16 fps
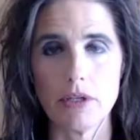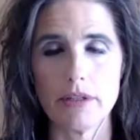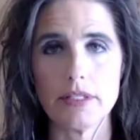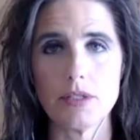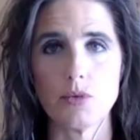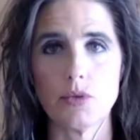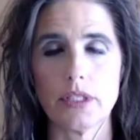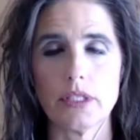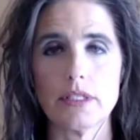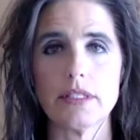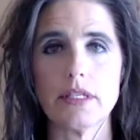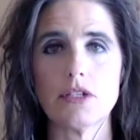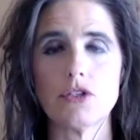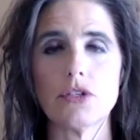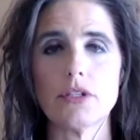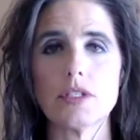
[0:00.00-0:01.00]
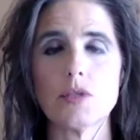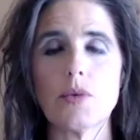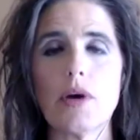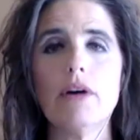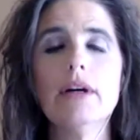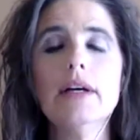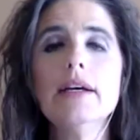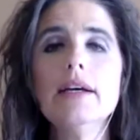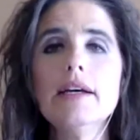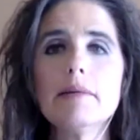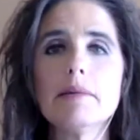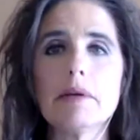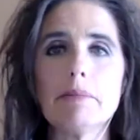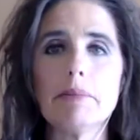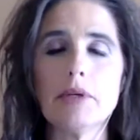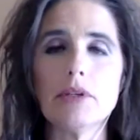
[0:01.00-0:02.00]
of this organization as well.
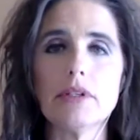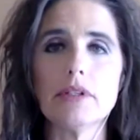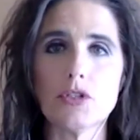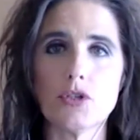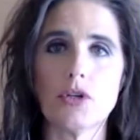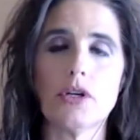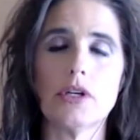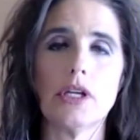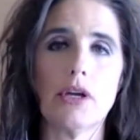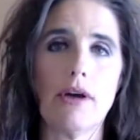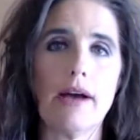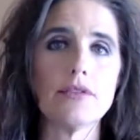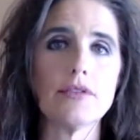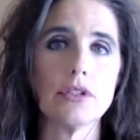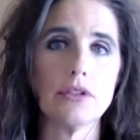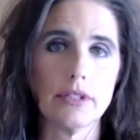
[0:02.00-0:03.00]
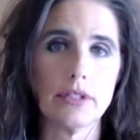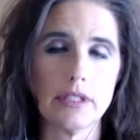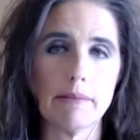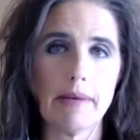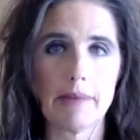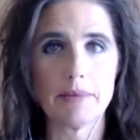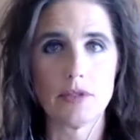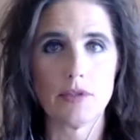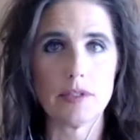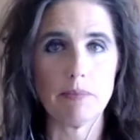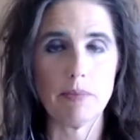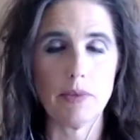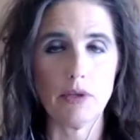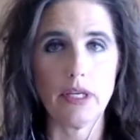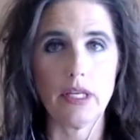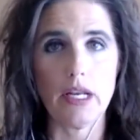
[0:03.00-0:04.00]
But Billion Strong, you'll have to look them up. So it's
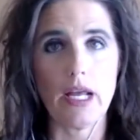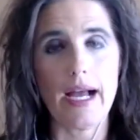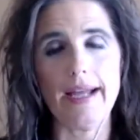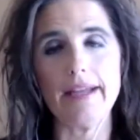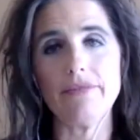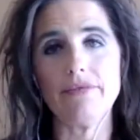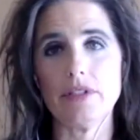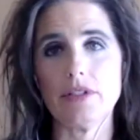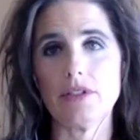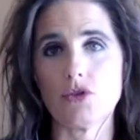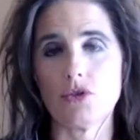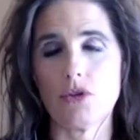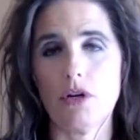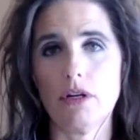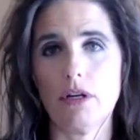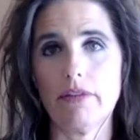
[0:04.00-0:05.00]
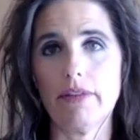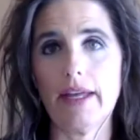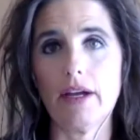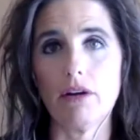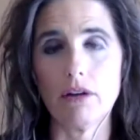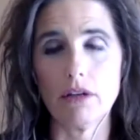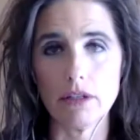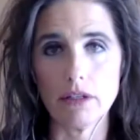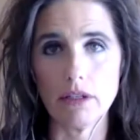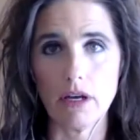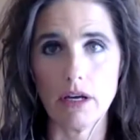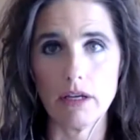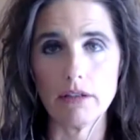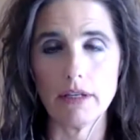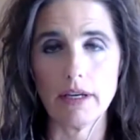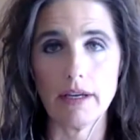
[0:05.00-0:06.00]
Billion-Strong. They are
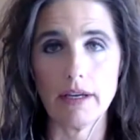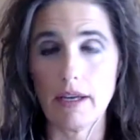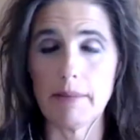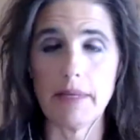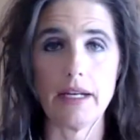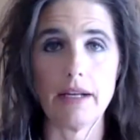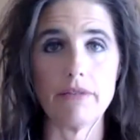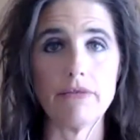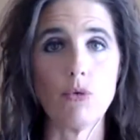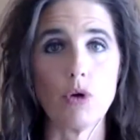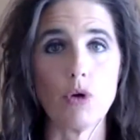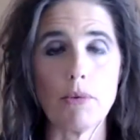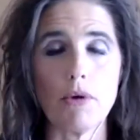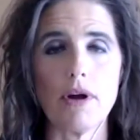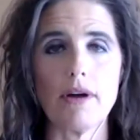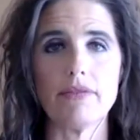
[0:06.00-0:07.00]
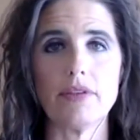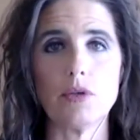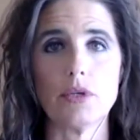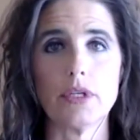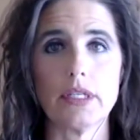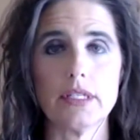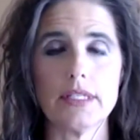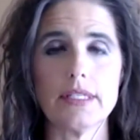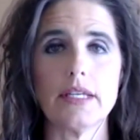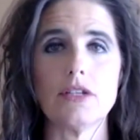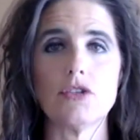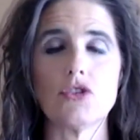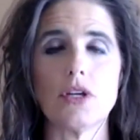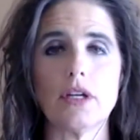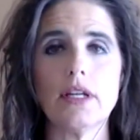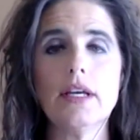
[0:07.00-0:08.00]
a for-profit
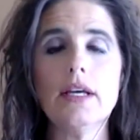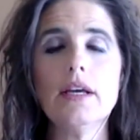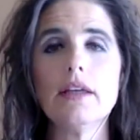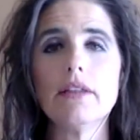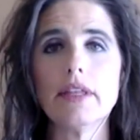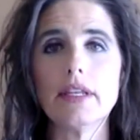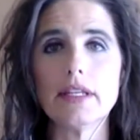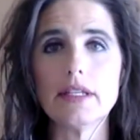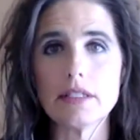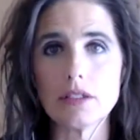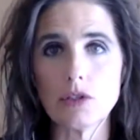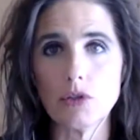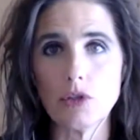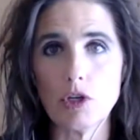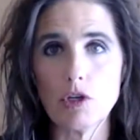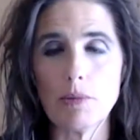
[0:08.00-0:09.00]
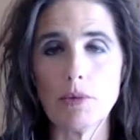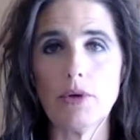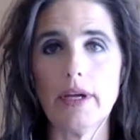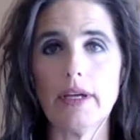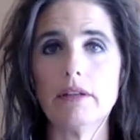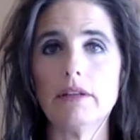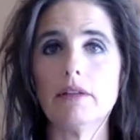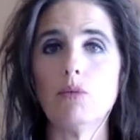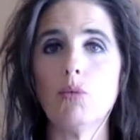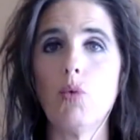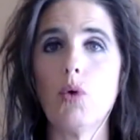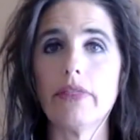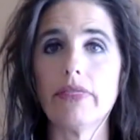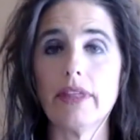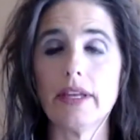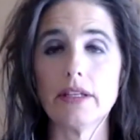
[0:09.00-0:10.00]
organization that is global. And
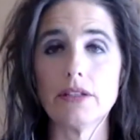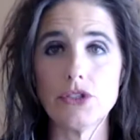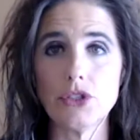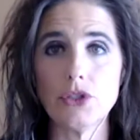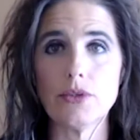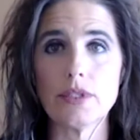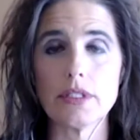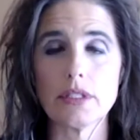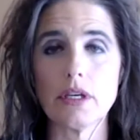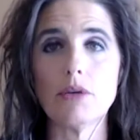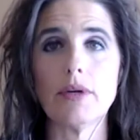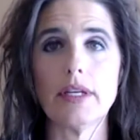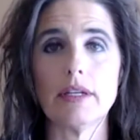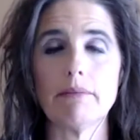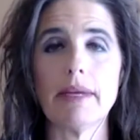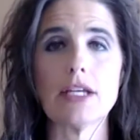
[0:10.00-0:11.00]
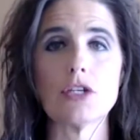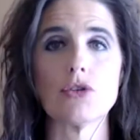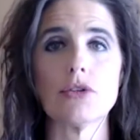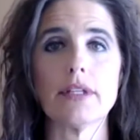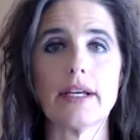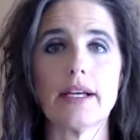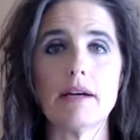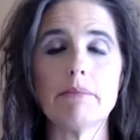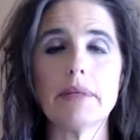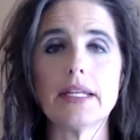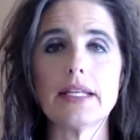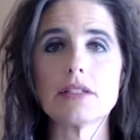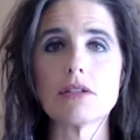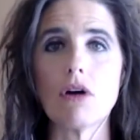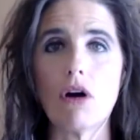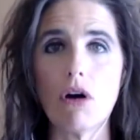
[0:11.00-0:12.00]
what they do is go in and make sure that
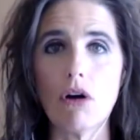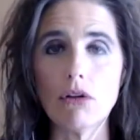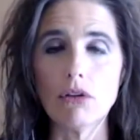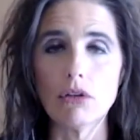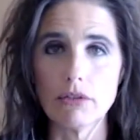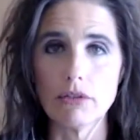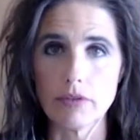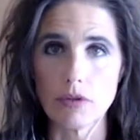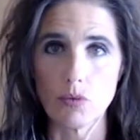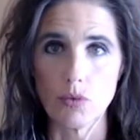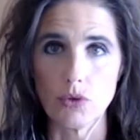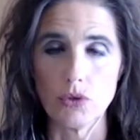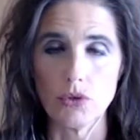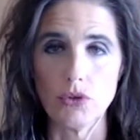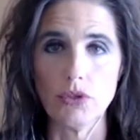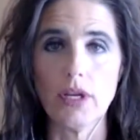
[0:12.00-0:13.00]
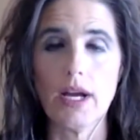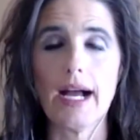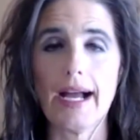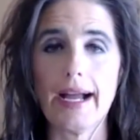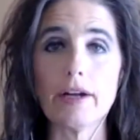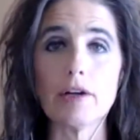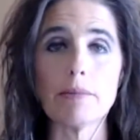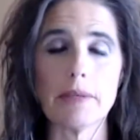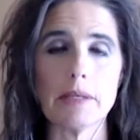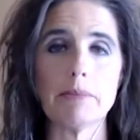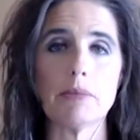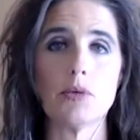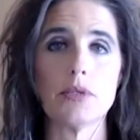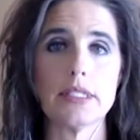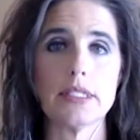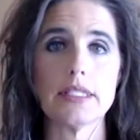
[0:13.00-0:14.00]
companies all over the world hire people
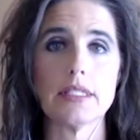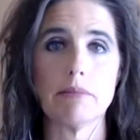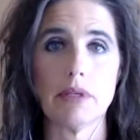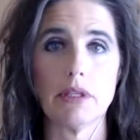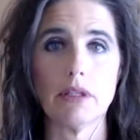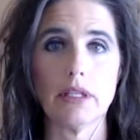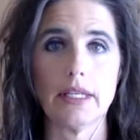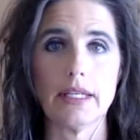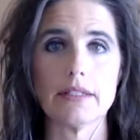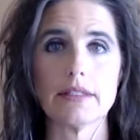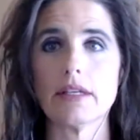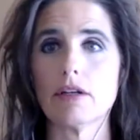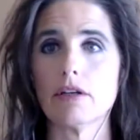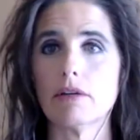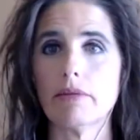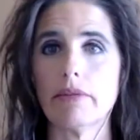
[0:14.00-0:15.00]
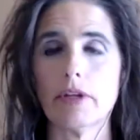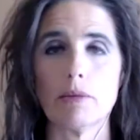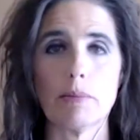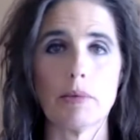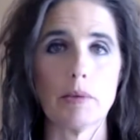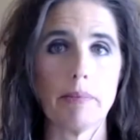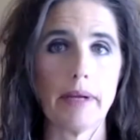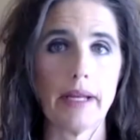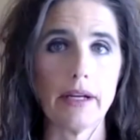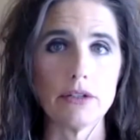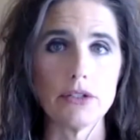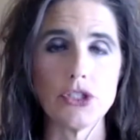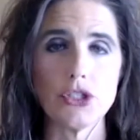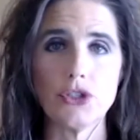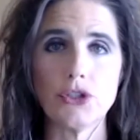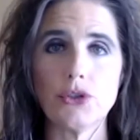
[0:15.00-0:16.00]
with disabilities they're prepared
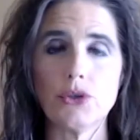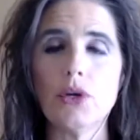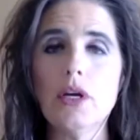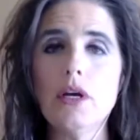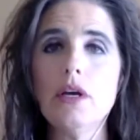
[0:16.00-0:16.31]
to,